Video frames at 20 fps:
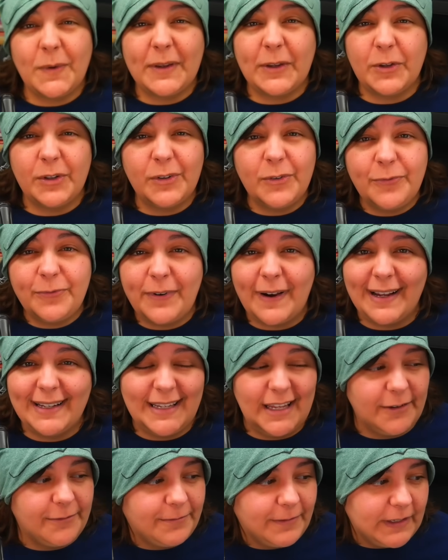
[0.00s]
I couldn't find
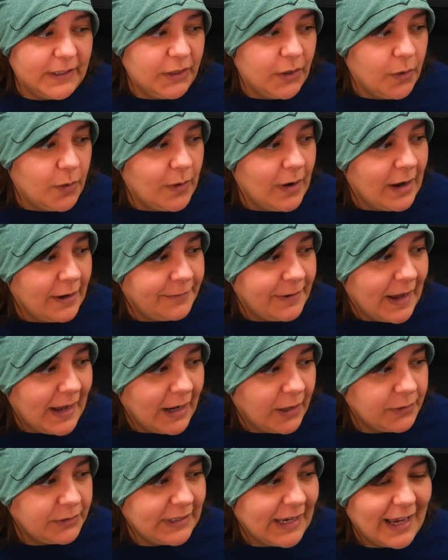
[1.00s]
a video of
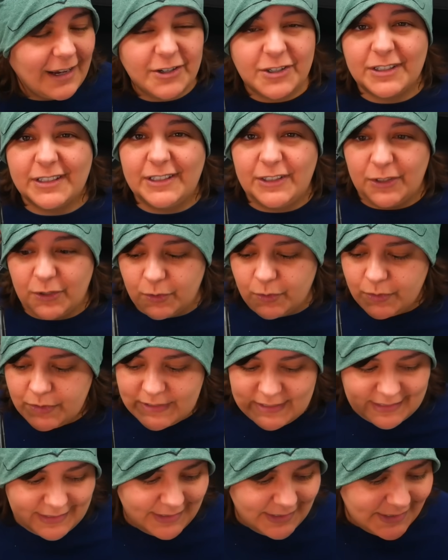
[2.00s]
how to actually
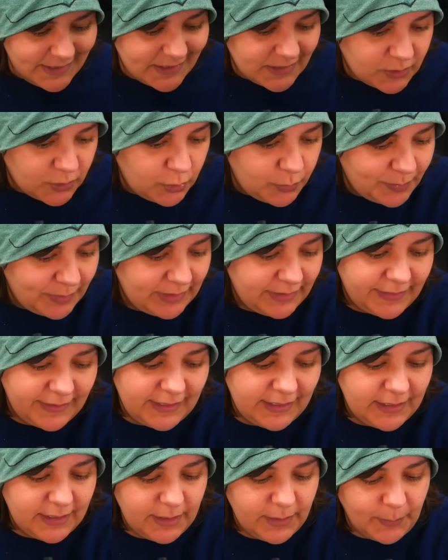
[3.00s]
use this scoopy
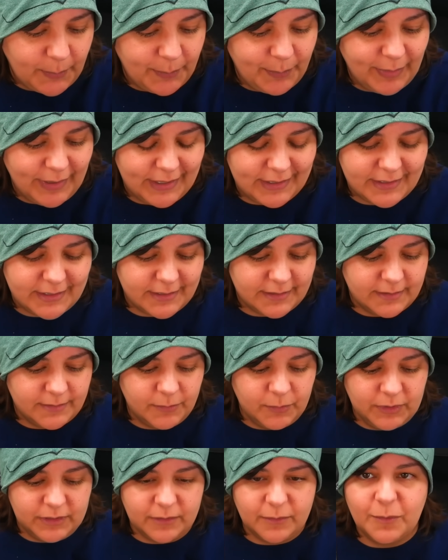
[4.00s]
thing, but
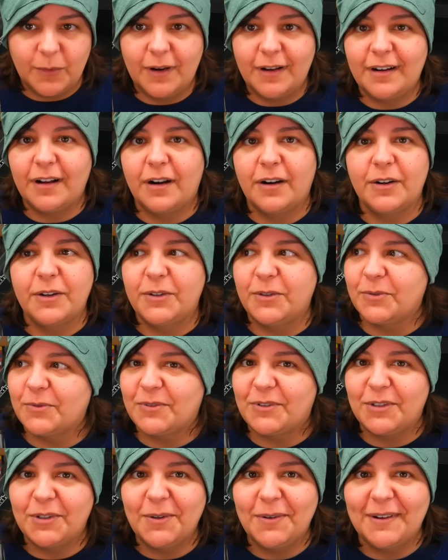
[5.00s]
what are you
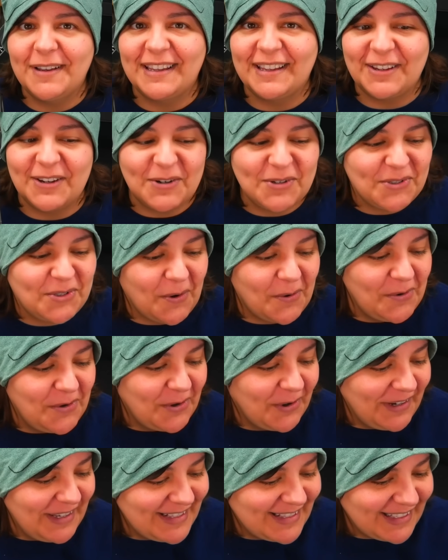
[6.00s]
doing? You're so
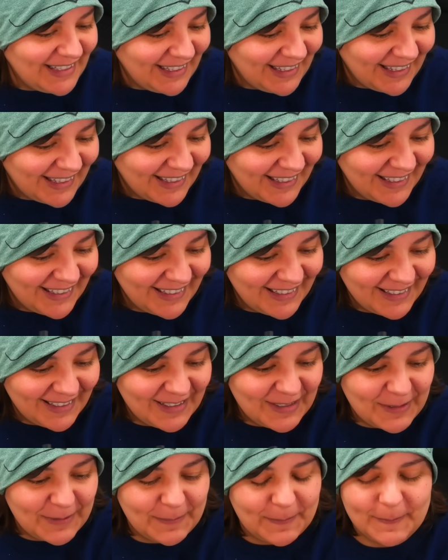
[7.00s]
noisy. I'm
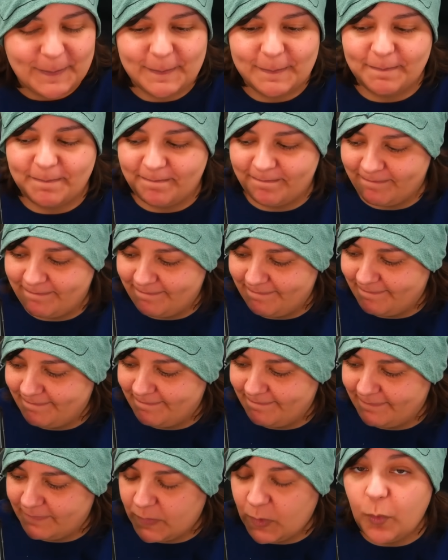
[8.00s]
organizing my
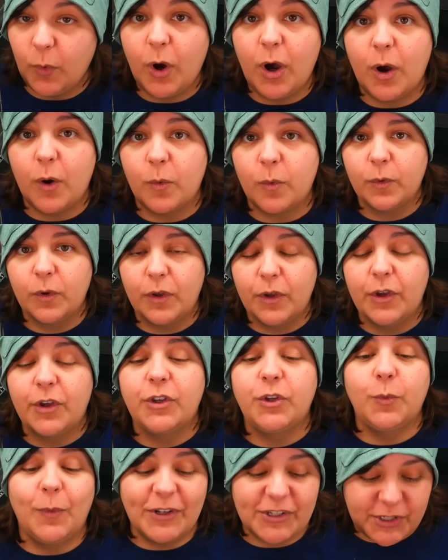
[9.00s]
Whoa! Girl!
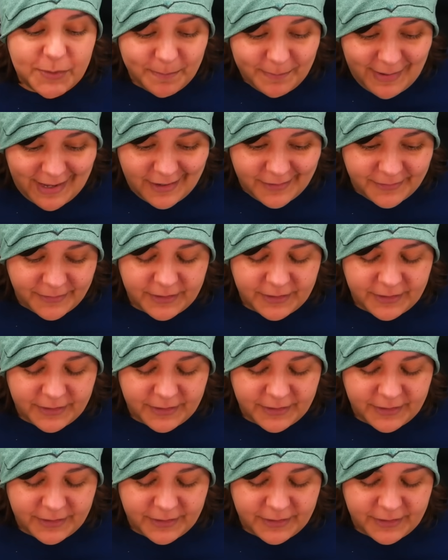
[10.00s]
You watch your mouth!